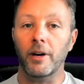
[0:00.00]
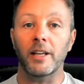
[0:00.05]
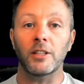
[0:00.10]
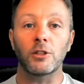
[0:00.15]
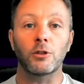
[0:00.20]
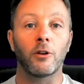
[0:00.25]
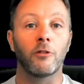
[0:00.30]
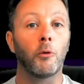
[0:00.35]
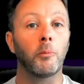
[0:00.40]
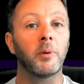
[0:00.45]
Okay,
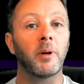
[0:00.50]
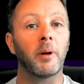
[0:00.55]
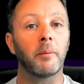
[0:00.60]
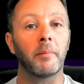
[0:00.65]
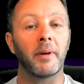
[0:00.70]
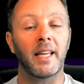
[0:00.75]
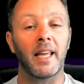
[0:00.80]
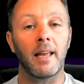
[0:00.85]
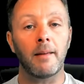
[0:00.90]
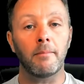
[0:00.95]
so I've opened up
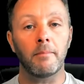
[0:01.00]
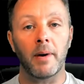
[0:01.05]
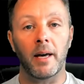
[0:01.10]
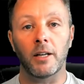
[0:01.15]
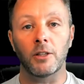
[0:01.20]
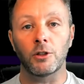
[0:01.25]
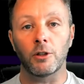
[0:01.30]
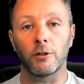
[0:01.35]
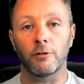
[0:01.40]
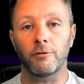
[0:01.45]
my game
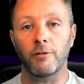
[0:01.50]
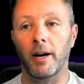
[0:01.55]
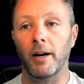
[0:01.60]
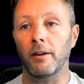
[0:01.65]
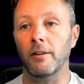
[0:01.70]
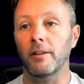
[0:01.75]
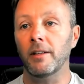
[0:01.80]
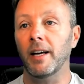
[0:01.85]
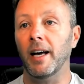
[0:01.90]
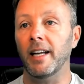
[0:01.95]
manager
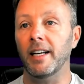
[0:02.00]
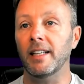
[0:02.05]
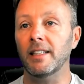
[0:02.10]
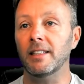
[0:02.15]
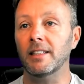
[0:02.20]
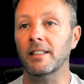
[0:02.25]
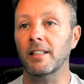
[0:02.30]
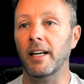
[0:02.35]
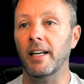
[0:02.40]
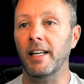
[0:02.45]
file, and
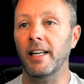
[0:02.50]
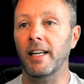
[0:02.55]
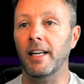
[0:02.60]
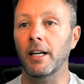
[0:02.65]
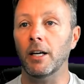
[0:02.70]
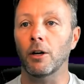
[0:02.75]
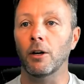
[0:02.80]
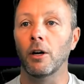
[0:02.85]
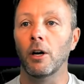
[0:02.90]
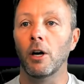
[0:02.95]
inside of
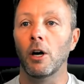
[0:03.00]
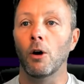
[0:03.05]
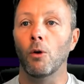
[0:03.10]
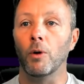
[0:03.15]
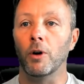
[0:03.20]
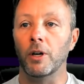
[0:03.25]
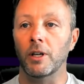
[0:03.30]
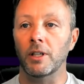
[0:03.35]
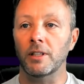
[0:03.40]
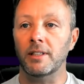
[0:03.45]
here,
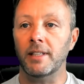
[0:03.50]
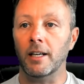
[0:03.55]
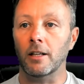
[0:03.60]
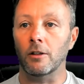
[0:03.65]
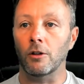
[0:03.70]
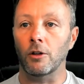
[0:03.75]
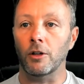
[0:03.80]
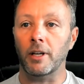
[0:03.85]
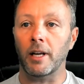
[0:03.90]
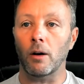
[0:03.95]
we're gonna take a
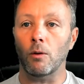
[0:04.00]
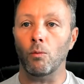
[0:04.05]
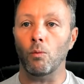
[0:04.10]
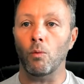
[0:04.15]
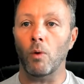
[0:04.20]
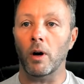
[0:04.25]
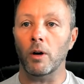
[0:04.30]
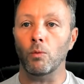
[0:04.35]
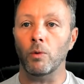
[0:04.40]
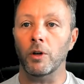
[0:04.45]
look at
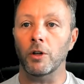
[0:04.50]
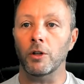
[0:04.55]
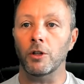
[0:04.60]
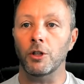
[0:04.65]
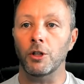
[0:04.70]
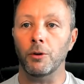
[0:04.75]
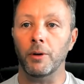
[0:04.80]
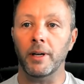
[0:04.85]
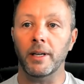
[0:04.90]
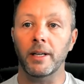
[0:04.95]
what we're
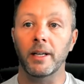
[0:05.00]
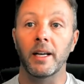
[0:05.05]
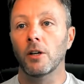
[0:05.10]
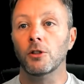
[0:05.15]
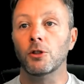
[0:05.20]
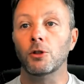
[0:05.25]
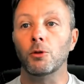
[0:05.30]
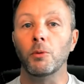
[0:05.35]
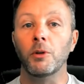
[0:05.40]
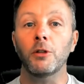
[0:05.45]
doing.
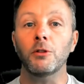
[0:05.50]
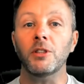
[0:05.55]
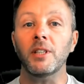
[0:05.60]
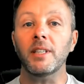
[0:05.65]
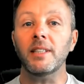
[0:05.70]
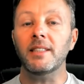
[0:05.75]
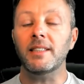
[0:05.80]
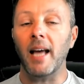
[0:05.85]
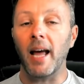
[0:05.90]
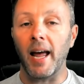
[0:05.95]
So we're
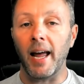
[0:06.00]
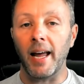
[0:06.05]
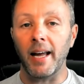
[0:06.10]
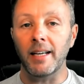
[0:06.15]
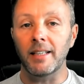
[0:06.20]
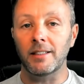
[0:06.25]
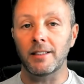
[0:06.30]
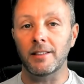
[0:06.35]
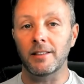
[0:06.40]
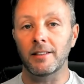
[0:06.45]
using
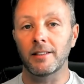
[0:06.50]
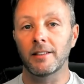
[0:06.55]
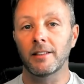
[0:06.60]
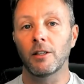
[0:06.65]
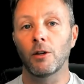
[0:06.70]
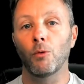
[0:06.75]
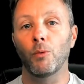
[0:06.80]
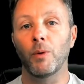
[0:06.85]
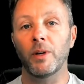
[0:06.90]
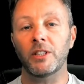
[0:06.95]
tags,
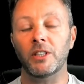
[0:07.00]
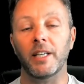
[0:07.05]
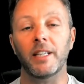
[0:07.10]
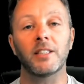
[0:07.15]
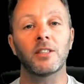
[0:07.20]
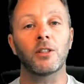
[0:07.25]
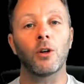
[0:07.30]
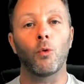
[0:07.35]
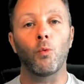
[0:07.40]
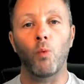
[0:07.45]
which
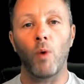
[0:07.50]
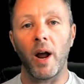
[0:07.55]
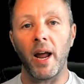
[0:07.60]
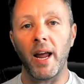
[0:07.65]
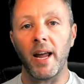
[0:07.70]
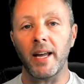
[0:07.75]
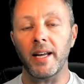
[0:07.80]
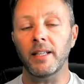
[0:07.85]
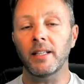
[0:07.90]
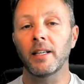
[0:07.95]
is a
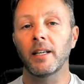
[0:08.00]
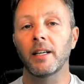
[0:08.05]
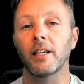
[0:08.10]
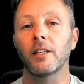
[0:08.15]
way